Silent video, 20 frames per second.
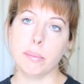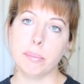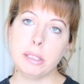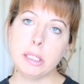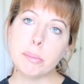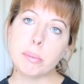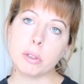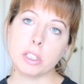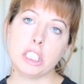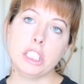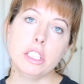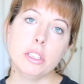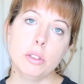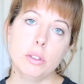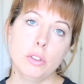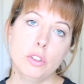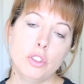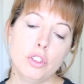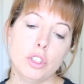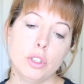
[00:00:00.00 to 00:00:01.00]
people
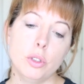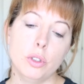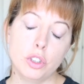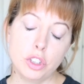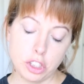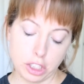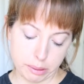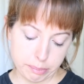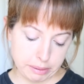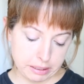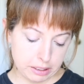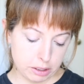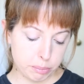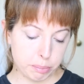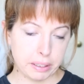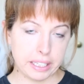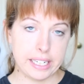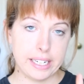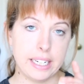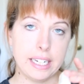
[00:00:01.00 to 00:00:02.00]
use to sharpen their
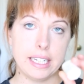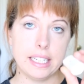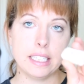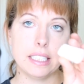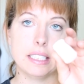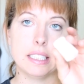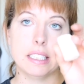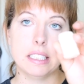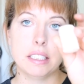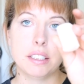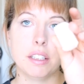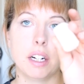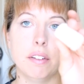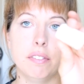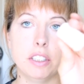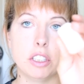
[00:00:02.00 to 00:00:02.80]
blade is this stuff.